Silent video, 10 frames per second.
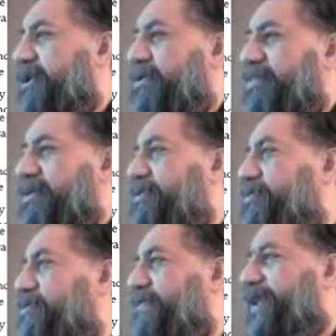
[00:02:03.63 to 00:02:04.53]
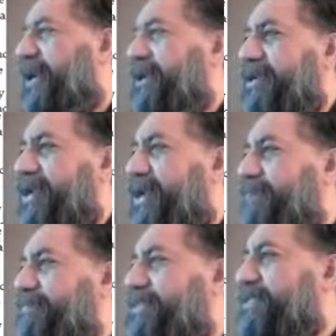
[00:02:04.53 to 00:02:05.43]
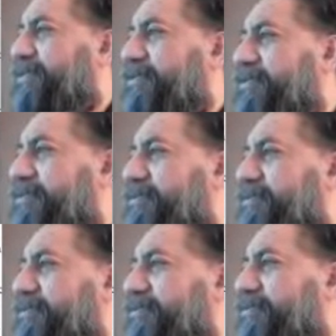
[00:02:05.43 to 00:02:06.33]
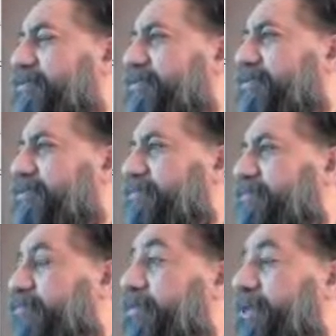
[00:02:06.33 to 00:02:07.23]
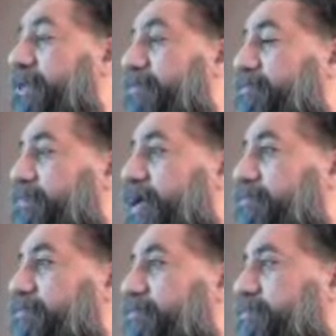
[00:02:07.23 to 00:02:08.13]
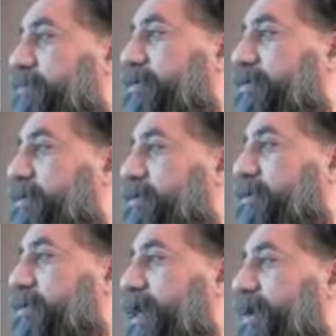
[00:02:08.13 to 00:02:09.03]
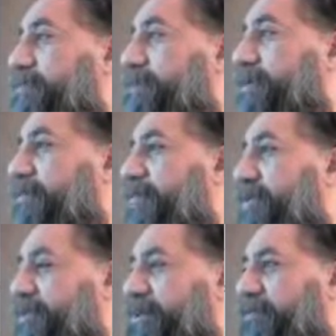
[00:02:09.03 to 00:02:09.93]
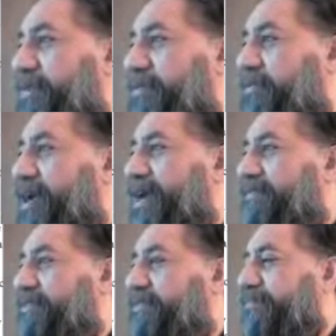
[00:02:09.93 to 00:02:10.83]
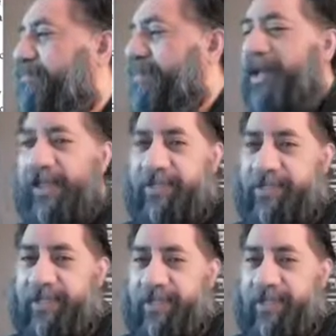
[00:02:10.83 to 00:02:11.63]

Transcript: It would have been cool if they had names. Well, they do. Ham, Shem. I mean, I'm talking about the wives. I guess